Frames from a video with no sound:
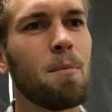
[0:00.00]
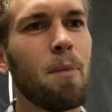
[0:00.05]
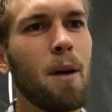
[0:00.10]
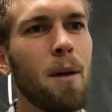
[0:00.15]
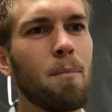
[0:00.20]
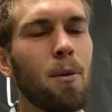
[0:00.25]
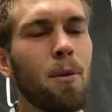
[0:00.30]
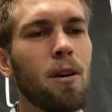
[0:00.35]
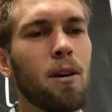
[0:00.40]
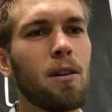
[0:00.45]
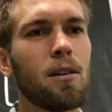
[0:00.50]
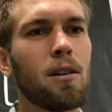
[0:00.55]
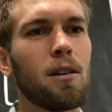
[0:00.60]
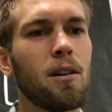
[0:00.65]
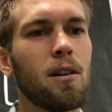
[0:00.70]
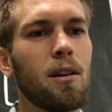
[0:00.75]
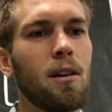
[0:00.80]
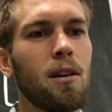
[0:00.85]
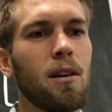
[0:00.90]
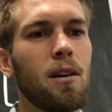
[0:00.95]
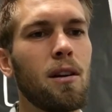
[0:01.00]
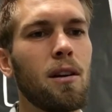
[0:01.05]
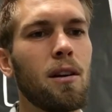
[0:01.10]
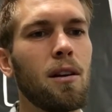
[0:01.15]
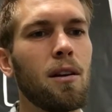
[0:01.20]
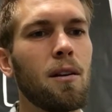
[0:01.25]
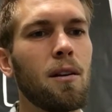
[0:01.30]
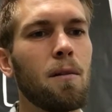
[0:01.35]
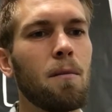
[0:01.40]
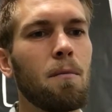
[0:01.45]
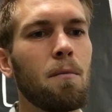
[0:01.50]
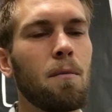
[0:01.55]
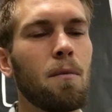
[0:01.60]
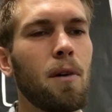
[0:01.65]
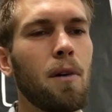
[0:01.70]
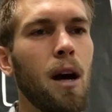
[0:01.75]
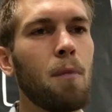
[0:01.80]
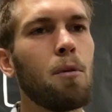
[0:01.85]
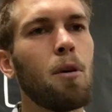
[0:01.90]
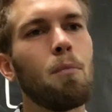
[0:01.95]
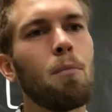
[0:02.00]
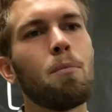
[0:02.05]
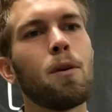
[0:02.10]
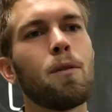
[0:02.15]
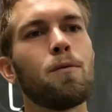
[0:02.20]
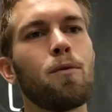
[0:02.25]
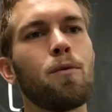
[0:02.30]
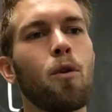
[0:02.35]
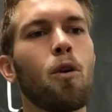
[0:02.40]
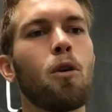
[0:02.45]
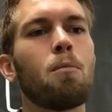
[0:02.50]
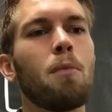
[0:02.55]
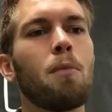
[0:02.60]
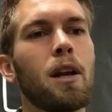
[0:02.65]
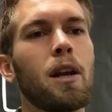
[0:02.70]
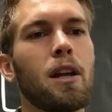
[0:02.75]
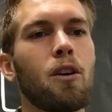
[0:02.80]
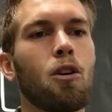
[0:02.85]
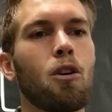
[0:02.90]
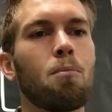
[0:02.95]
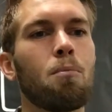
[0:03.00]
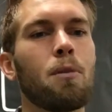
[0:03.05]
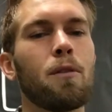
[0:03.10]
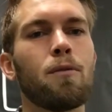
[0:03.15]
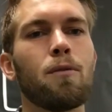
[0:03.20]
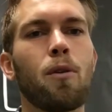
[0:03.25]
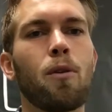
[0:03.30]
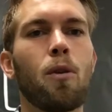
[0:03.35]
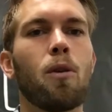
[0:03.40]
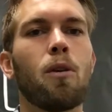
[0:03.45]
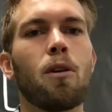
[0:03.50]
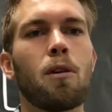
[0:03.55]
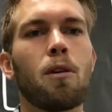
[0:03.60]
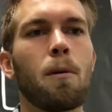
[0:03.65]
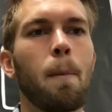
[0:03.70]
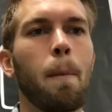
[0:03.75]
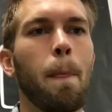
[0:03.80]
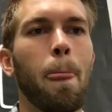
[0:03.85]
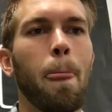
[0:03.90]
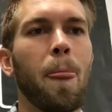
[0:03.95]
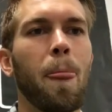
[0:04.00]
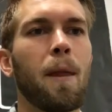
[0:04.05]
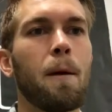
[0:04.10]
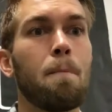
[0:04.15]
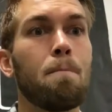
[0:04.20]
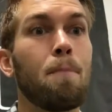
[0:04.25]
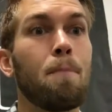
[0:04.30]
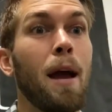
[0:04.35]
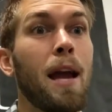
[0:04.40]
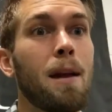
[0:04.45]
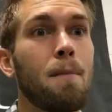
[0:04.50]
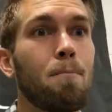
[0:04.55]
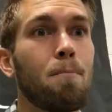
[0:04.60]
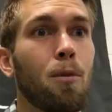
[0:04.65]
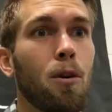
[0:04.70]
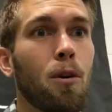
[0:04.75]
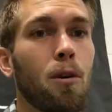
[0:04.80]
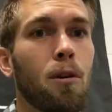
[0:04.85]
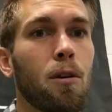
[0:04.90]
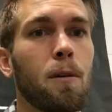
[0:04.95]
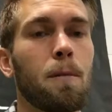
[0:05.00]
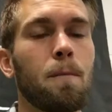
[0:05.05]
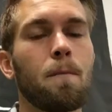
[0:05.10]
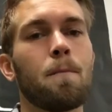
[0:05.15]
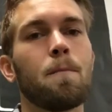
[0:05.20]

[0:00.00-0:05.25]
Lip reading: to paper? How about before money or before paper